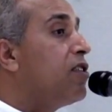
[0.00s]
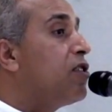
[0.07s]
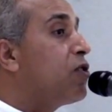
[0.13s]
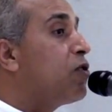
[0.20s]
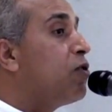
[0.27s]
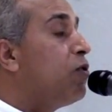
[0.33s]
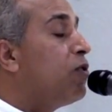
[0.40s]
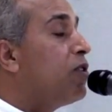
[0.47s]

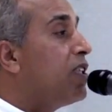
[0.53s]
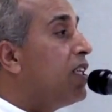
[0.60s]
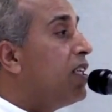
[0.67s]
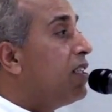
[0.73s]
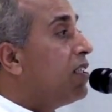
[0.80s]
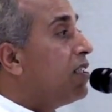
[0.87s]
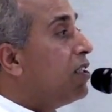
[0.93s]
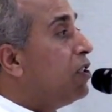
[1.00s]
So,
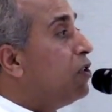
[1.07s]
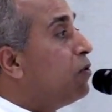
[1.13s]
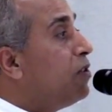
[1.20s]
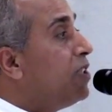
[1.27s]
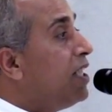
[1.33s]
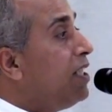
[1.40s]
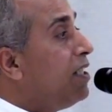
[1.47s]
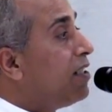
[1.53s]

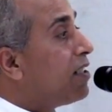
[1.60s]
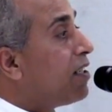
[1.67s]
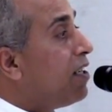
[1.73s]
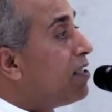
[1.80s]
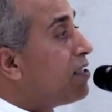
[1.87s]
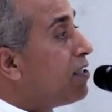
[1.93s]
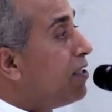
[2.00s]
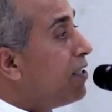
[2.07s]
you need
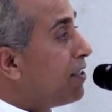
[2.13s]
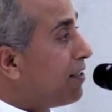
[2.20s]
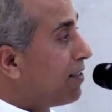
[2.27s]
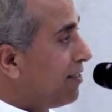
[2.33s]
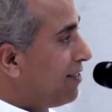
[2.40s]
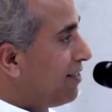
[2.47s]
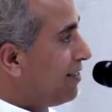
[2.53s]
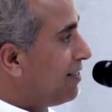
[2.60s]

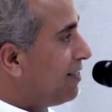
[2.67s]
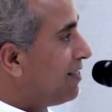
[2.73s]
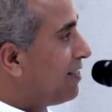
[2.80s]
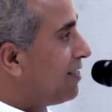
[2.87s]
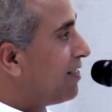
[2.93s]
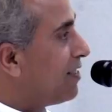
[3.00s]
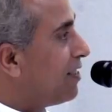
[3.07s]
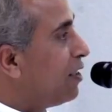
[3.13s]
translation.
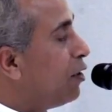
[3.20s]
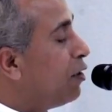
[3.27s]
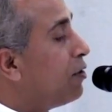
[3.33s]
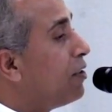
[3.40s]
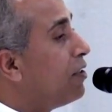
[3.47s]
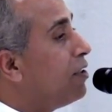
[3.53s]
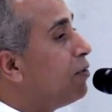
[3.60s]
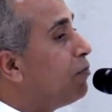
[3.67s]

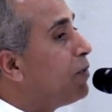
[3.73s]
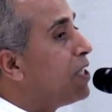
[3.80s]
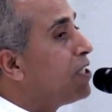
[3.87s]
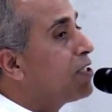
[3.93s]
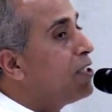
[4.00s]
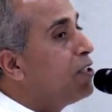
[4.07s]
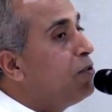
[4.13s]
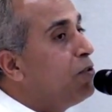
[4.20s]
The
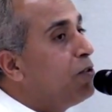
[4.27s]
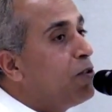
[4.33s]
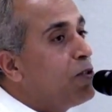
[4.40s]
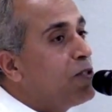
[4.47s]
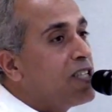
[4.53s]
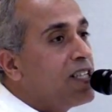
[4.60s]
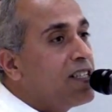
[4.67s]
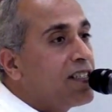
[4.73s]
person who
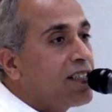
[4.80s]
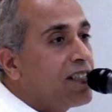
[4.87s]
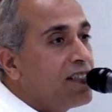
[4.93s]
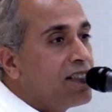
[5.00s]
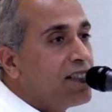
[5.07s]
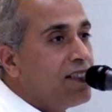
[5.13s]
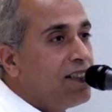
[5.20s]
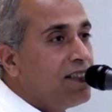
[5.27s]
knows
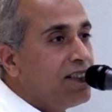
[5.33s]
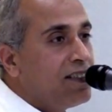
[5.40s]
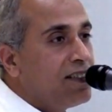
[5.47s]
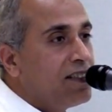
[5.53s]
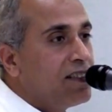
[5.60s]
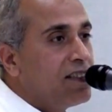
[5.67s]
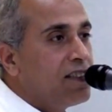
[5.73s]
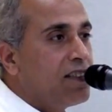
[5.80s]
Sanskrit,
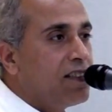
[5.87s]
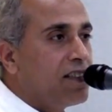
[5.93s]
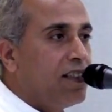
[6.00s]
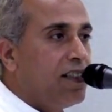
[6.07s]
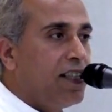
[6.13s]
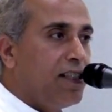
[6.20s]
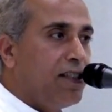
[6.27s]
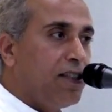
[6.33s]

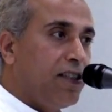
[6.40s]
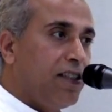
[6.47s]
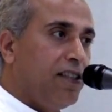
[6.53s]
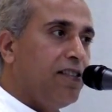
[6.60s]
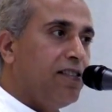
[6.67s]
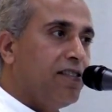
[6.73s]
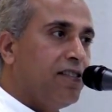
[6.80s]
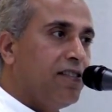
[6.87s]
Tade jati.
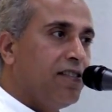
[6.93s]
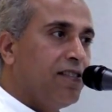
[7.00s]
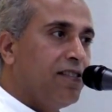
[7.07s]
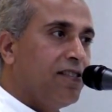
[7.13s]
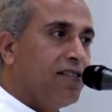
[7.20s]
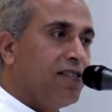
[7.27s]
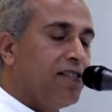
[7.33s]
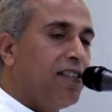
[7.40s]

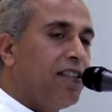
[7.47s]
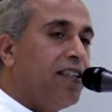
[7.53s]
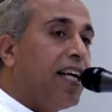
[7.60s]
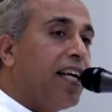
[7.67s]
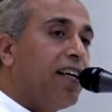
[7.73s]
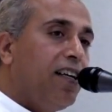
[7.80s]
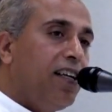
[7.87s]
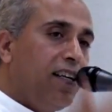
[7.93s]

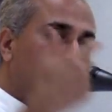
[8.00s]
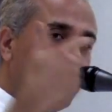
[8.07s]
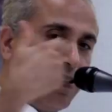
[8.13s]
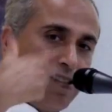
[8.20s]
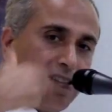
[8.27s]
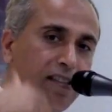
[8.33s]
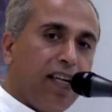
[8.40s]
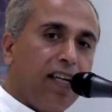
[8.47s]
Directly he
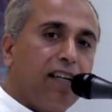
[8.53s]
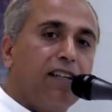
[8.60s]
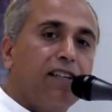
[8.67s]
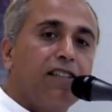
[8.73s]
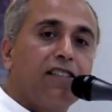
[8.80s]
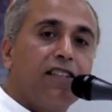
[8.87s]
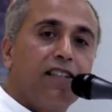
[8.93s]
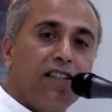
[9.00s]
is in that
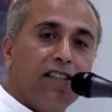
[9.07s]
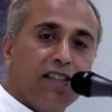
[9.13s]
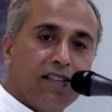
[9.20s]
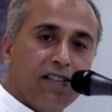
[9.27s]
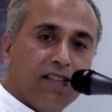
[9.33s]
understanding.